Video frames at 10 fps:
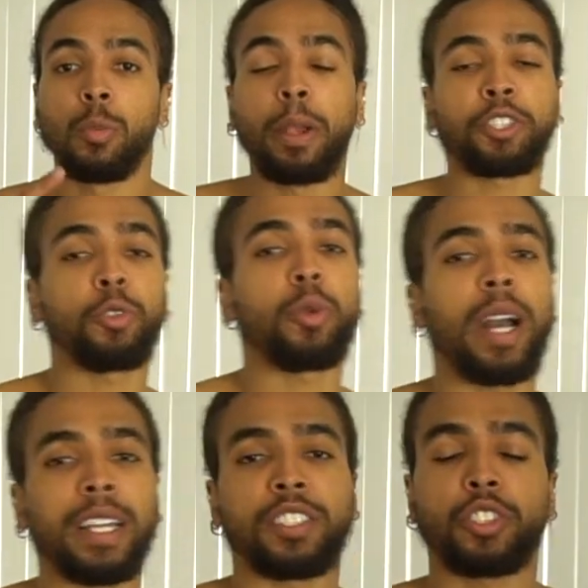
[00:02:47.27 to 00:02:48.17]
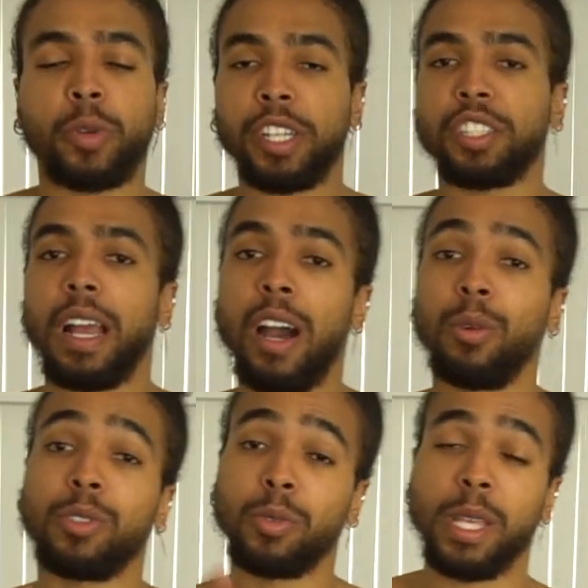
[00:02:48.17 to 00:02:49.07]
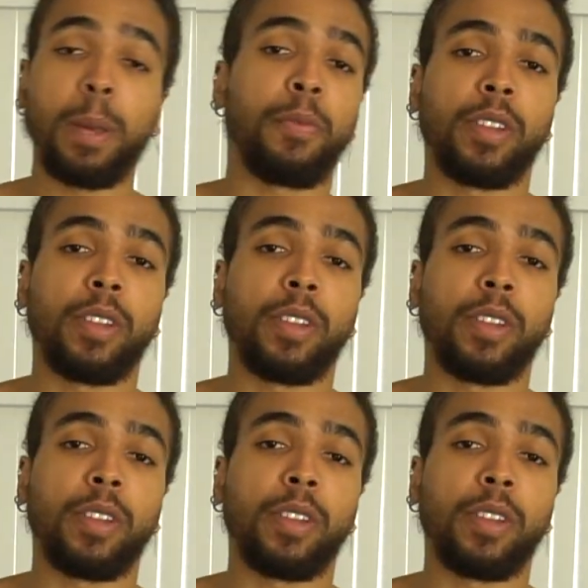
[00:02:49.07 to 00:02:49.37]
make sure you guys stretch out those hip